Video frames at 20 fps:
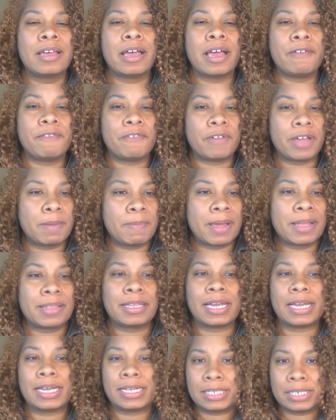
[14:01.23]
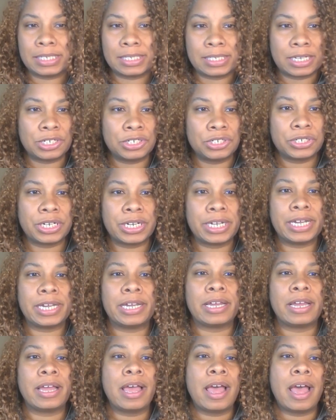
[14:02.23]
I've read about the 18th
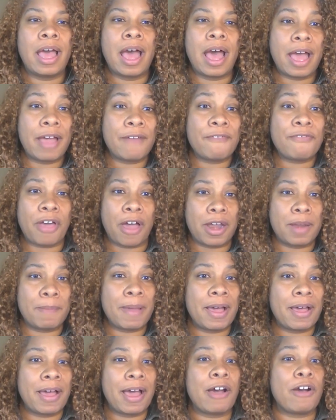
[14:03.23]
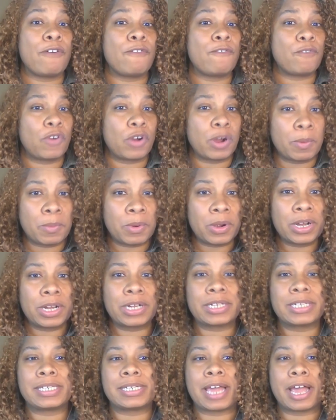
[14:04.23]
century. I've thought about how form
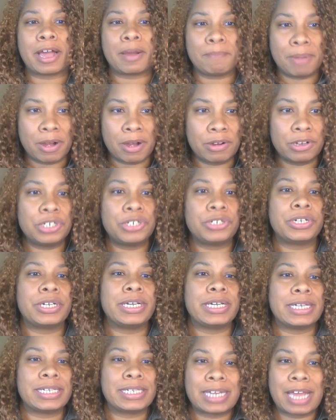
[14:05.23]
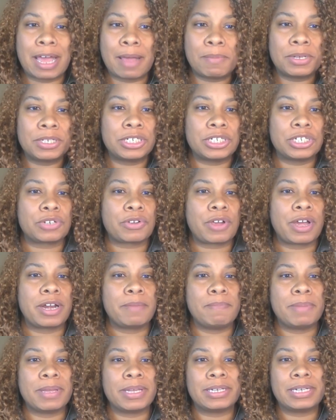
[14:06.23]
works and how poetry establishes
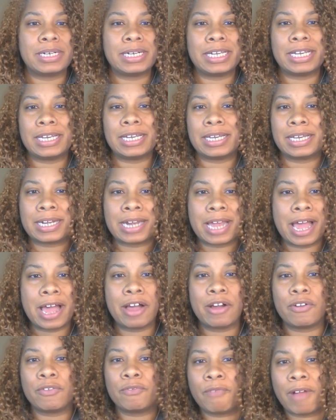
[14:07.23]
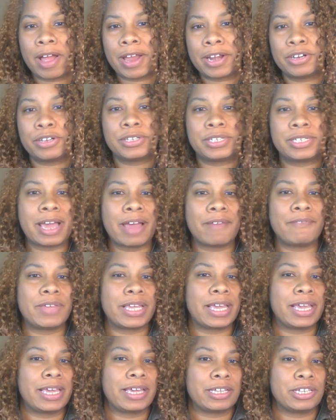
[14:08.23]
credibility and how writers
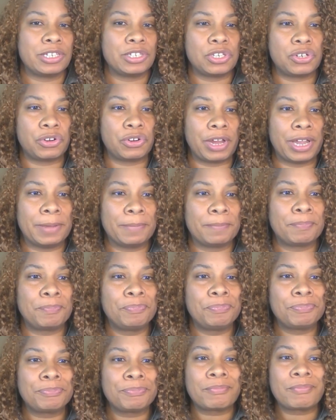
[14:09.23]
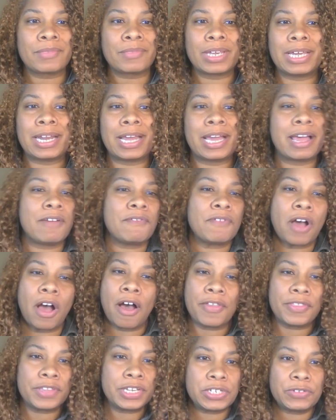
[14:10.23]
navigate constraint. And I have
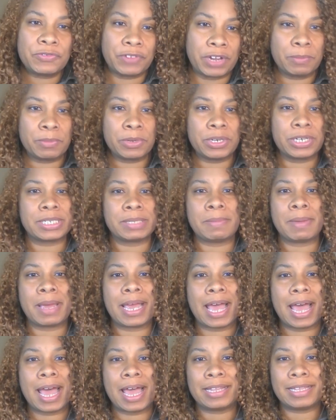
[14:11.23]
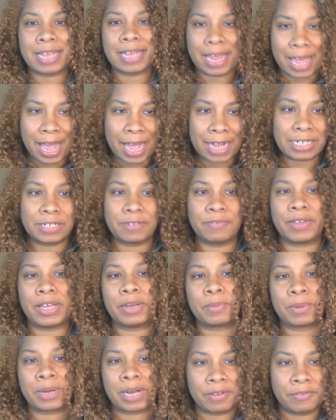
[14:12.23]
all these frameworks in my head that
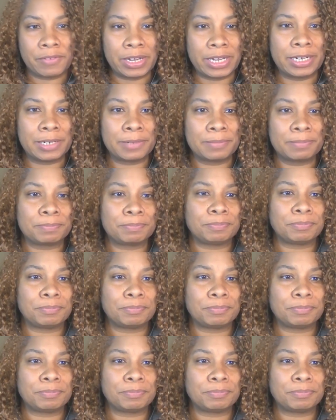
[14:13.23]
activate when I read.